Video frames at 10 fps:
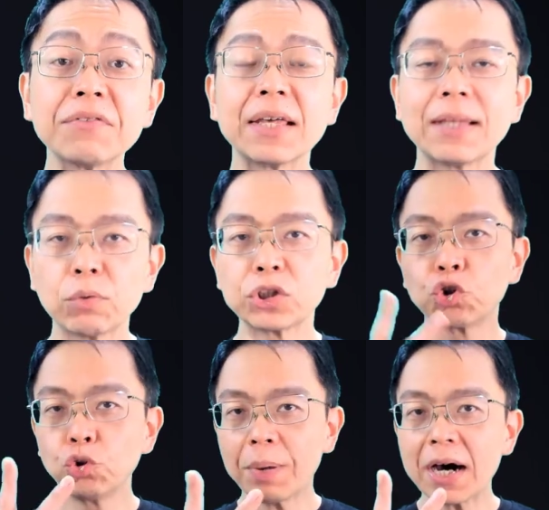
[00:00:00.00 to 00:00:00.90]
found that there were
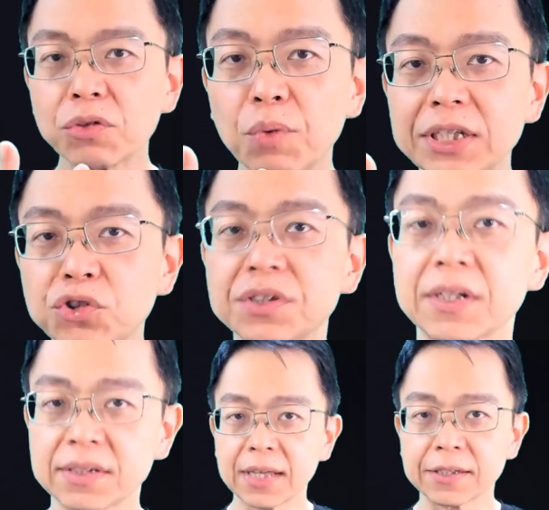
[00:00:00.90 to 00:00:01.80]
two pathways to
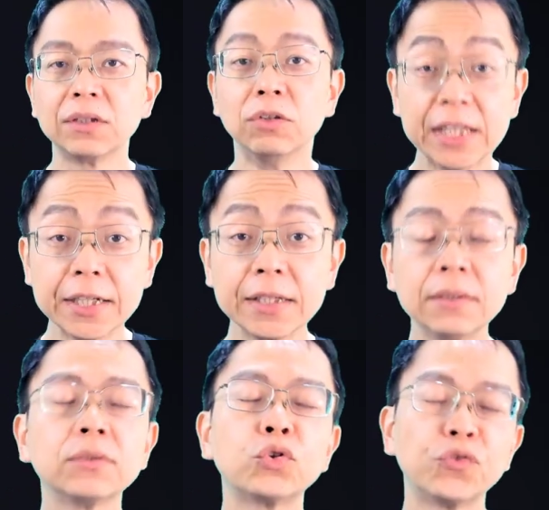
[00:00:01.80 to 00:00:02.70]
success,
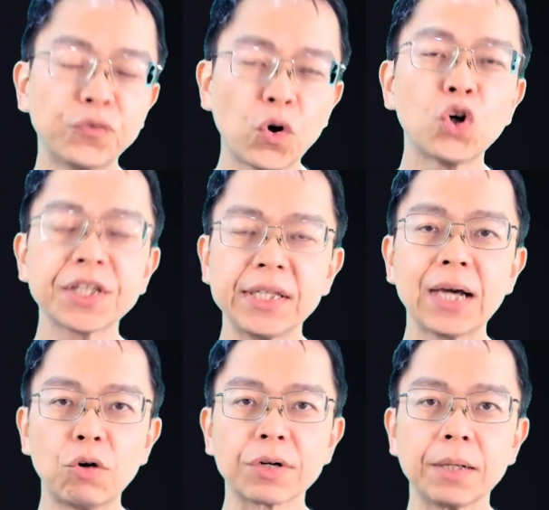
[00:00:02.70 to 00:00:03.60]
leading to four
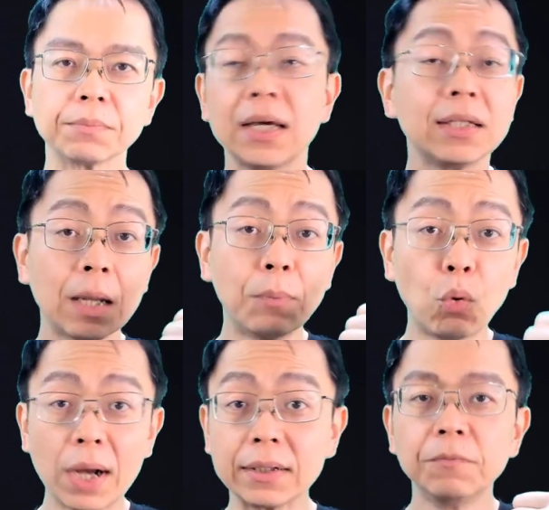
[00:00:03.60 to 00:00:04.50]
key outcomes.
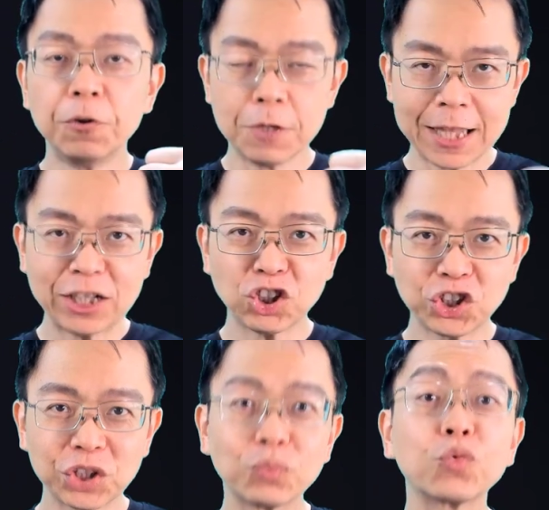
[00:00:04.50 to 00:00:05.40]
Number one,
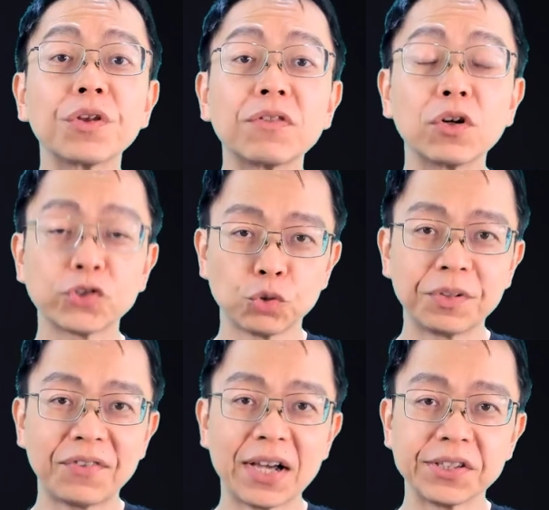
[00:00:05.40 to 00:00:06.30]
relationship with your
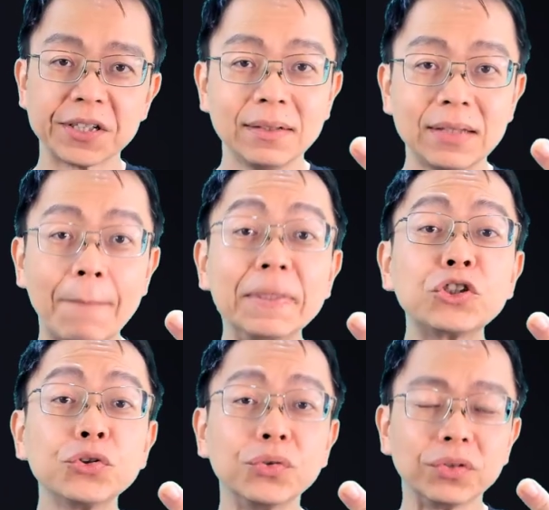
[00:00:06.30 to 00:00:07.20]
supervisor. Number
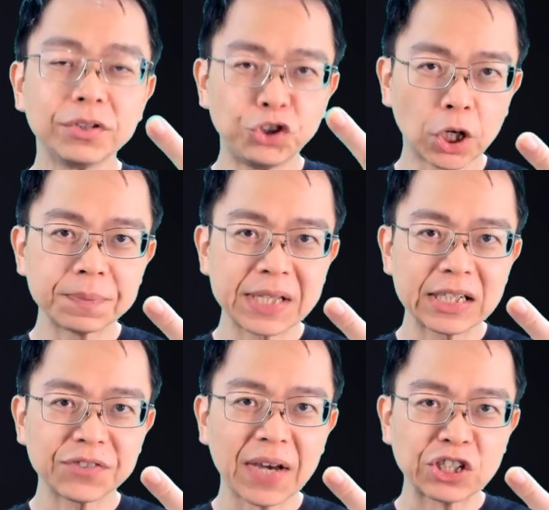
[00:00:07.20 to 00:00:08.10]
two, job
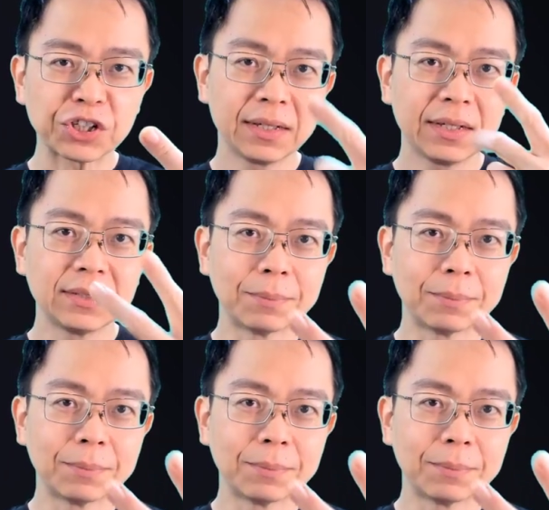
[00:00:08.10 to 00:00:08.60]
satisfaction.